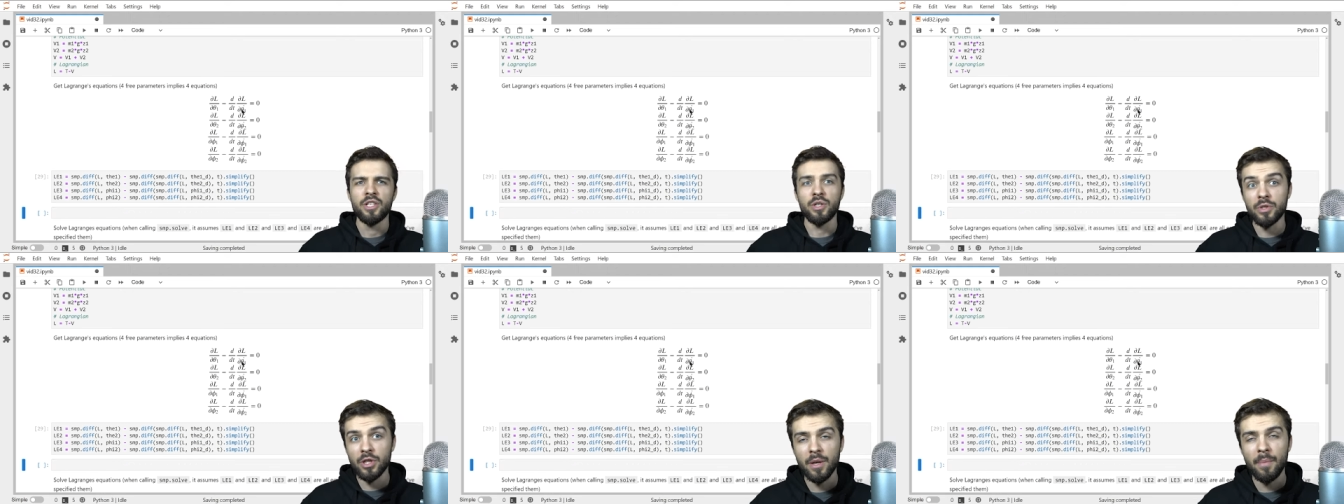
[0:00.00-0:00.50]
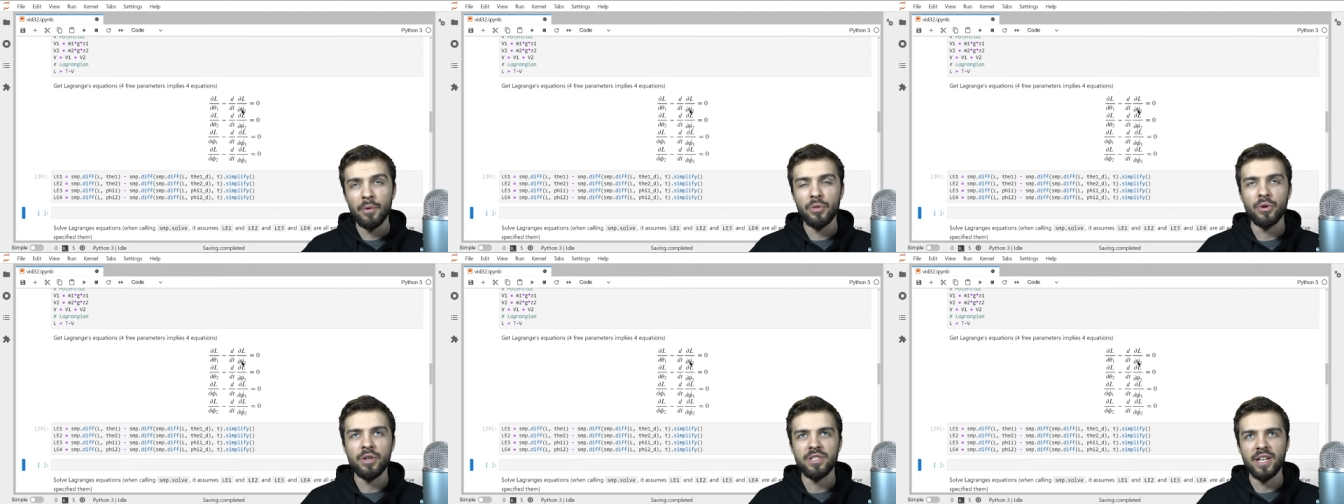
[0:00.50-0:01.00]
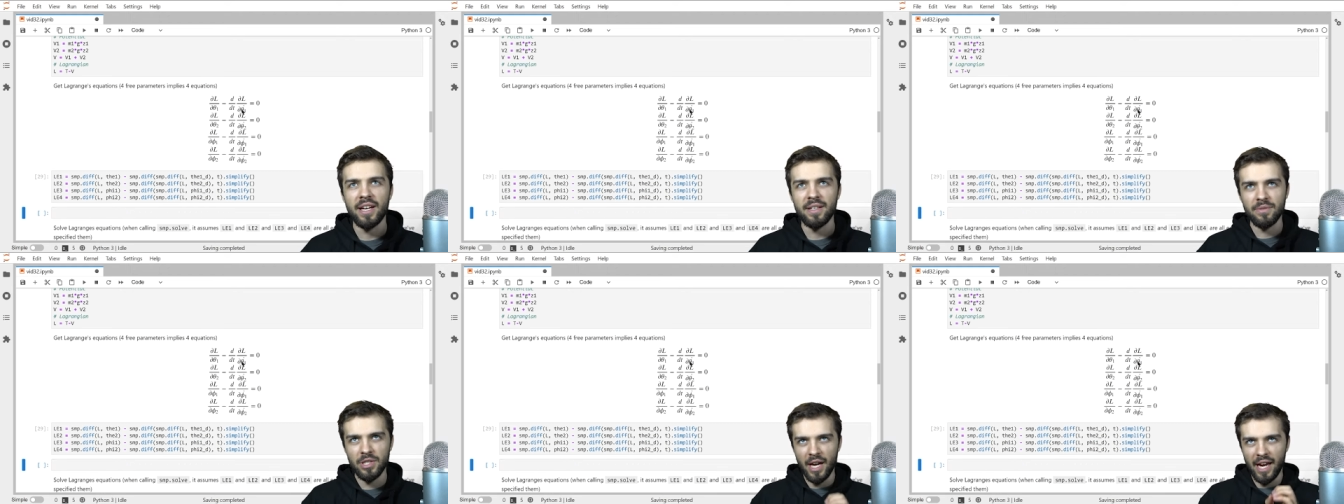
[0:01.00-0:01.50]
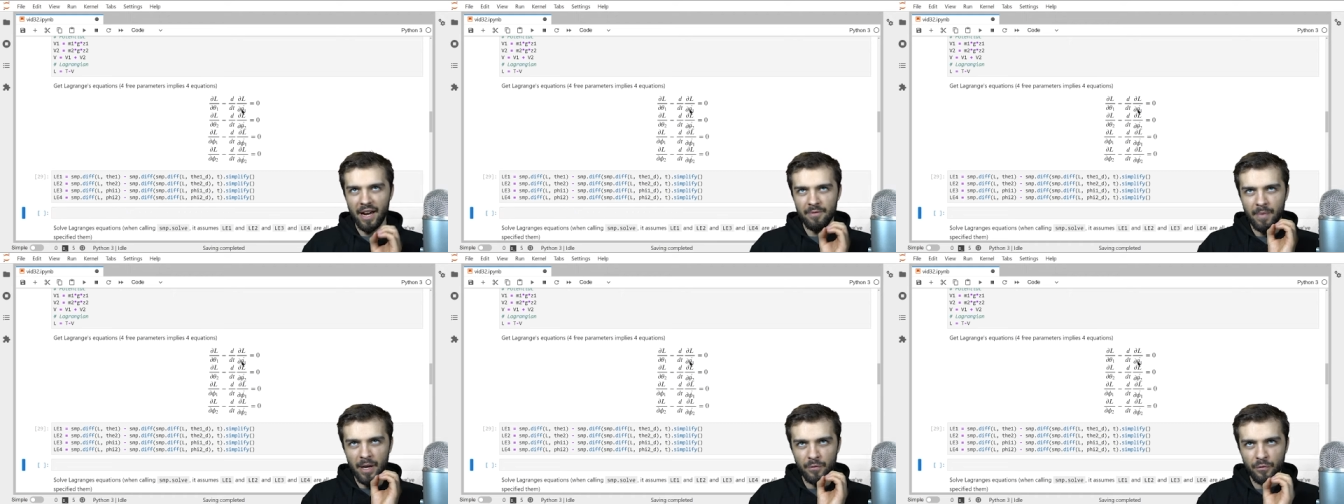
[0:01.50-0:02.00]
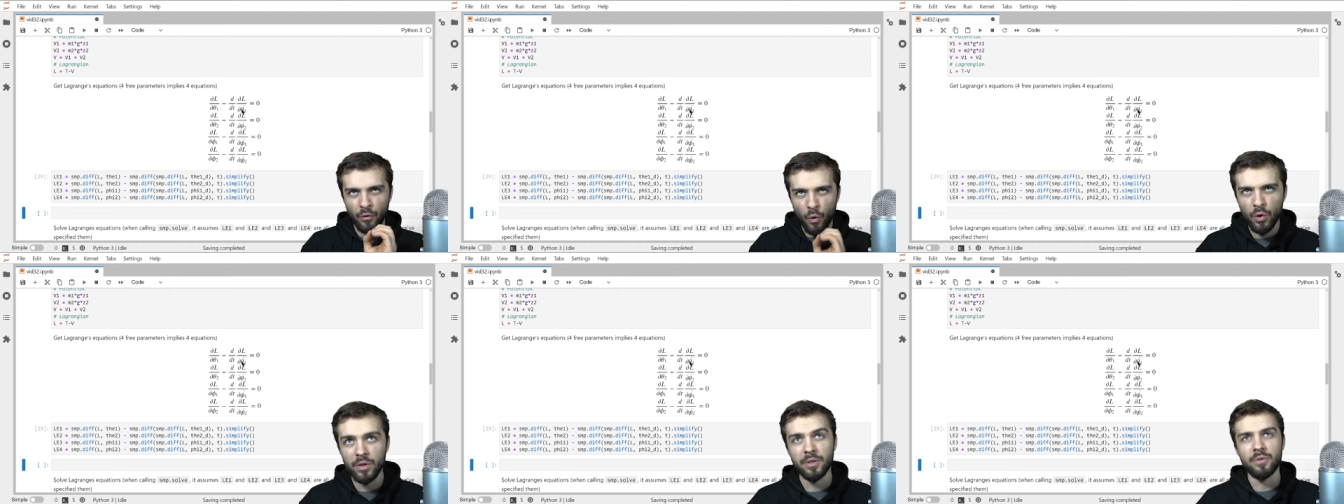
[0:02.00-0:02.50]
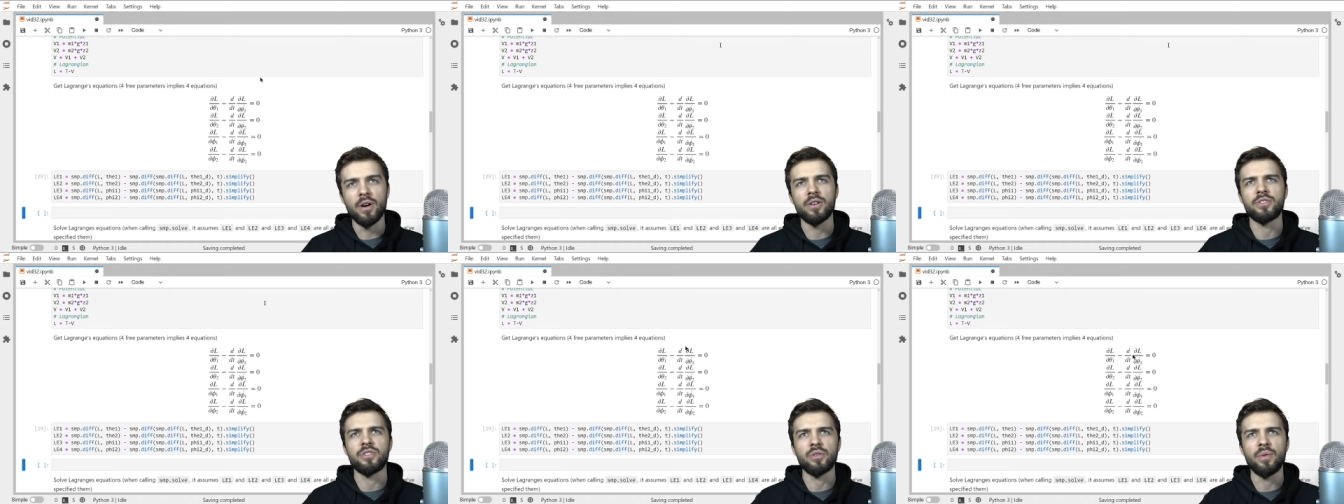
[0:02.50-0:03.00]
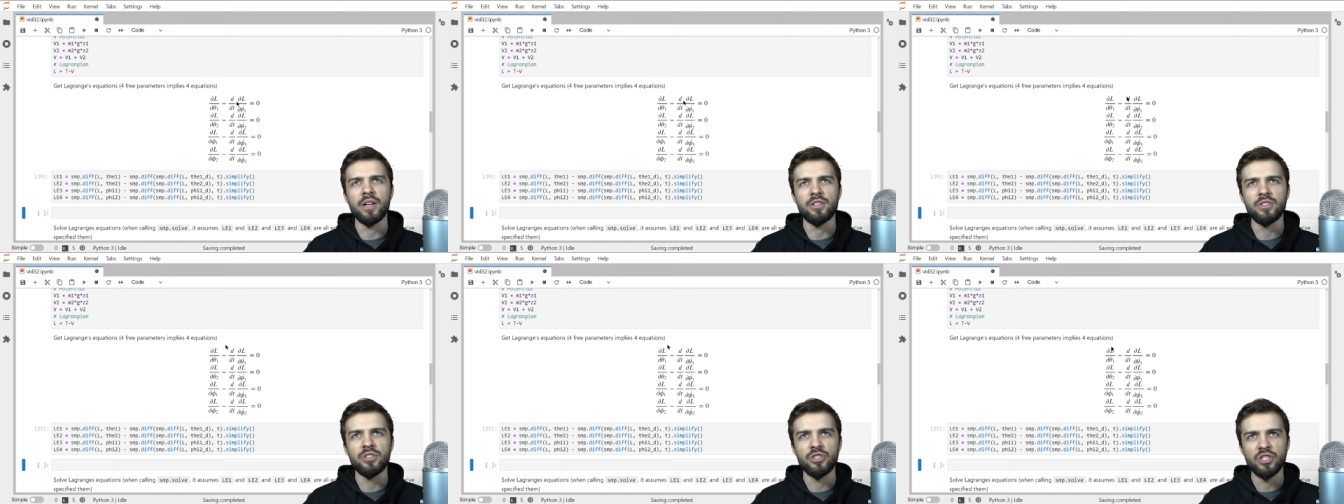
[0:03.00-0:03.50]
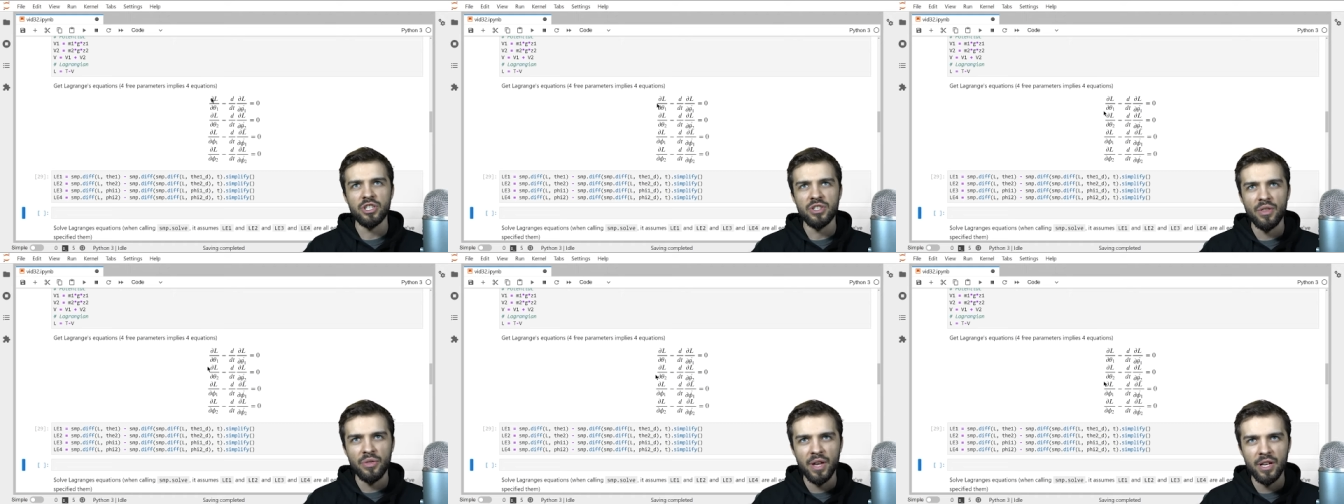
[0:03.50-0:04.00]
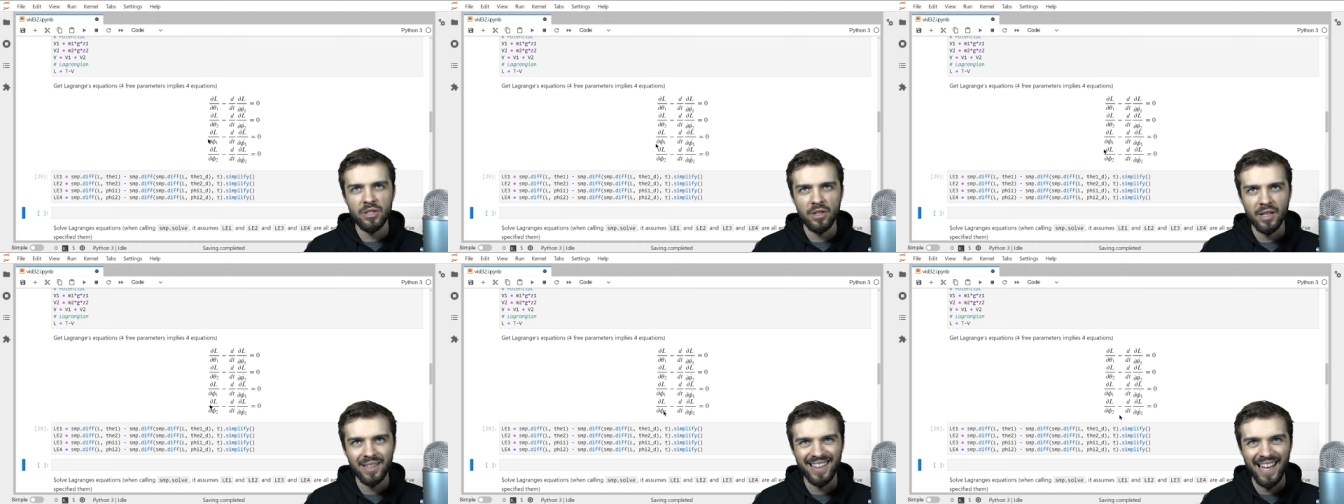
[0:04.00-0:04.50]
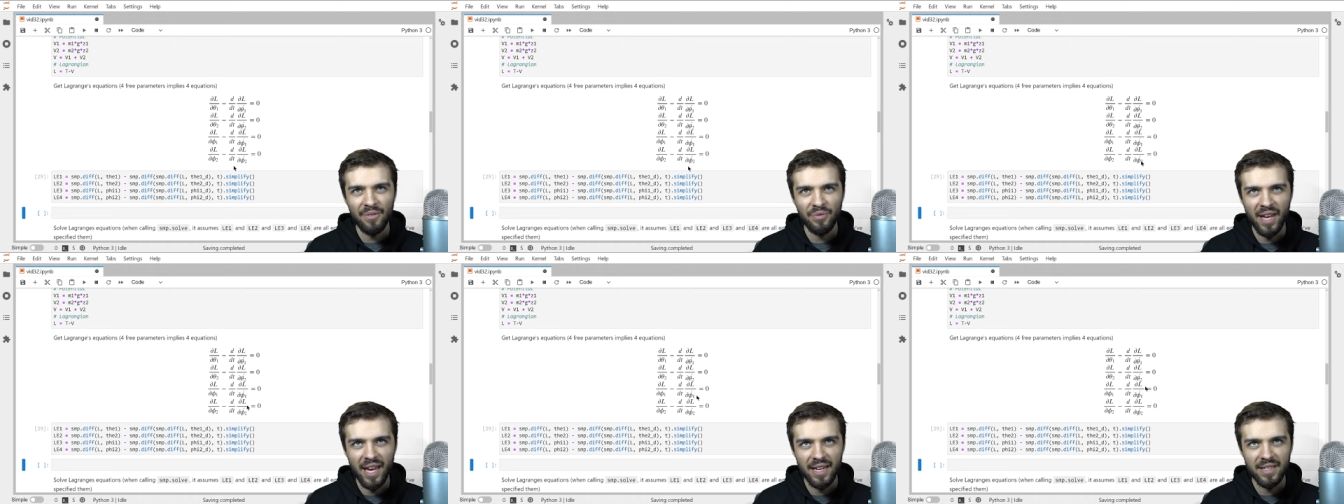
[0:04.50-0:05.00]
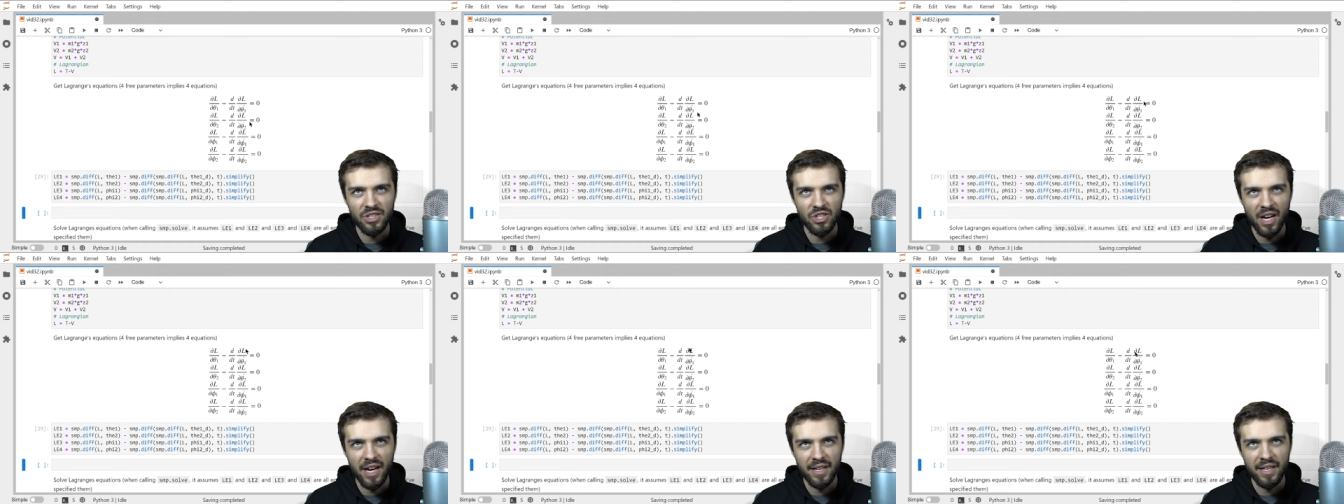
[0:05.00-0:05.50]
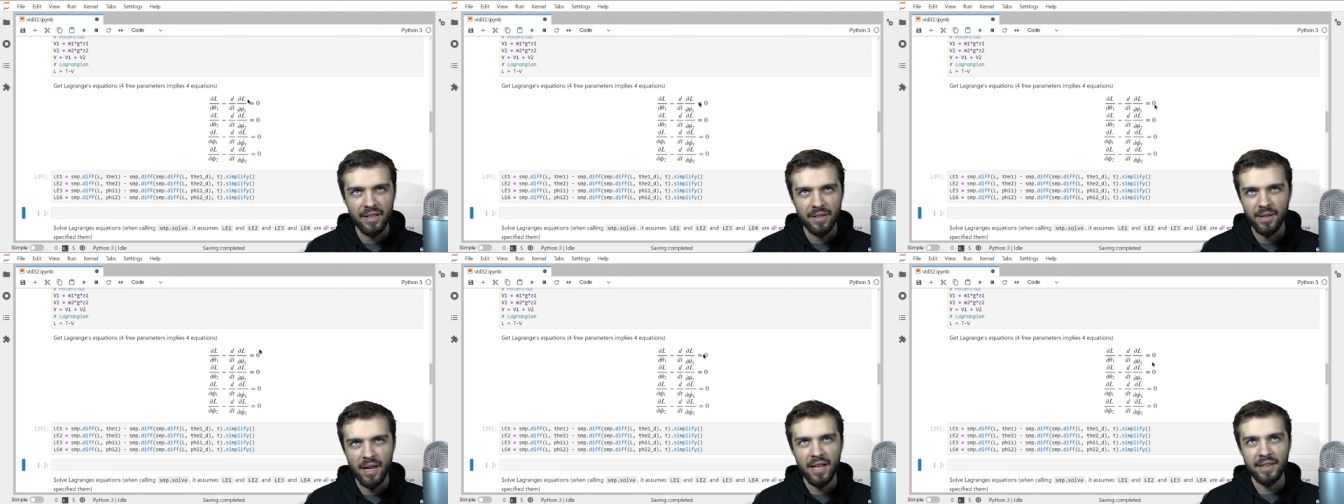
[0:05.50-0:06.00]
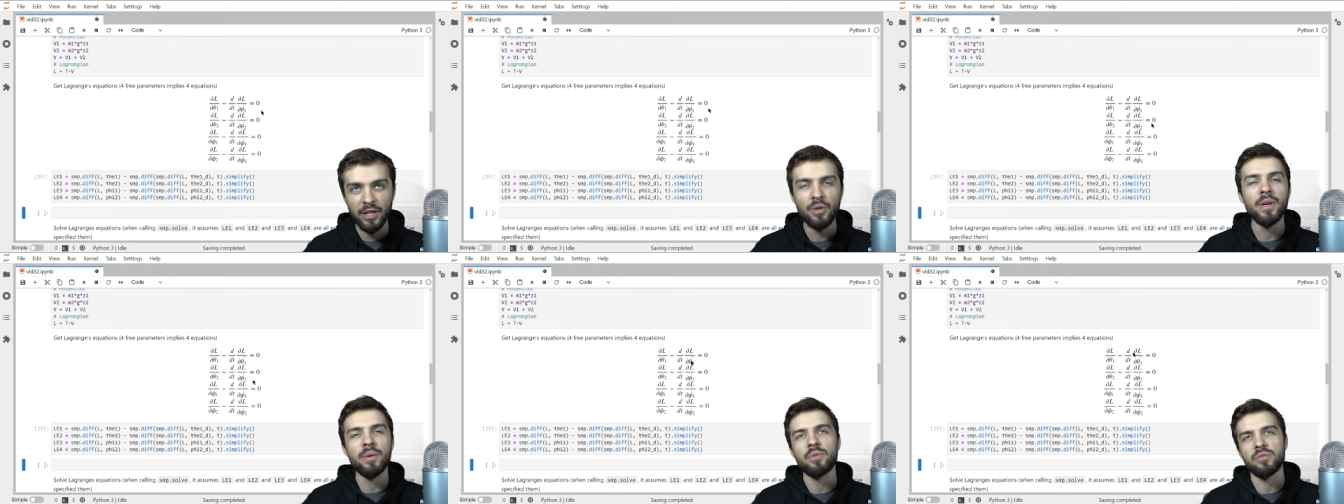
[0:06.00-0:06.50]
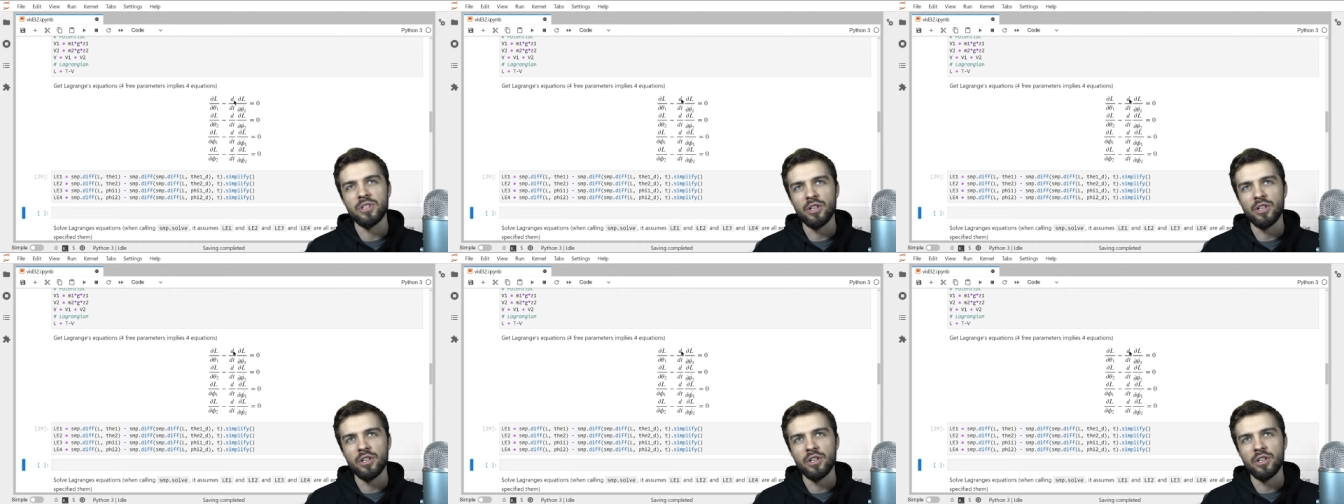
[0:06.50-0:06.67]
So it took about thirty seconds. I have my four Lagrangian equations, just the things on the left-hand side here. They do equal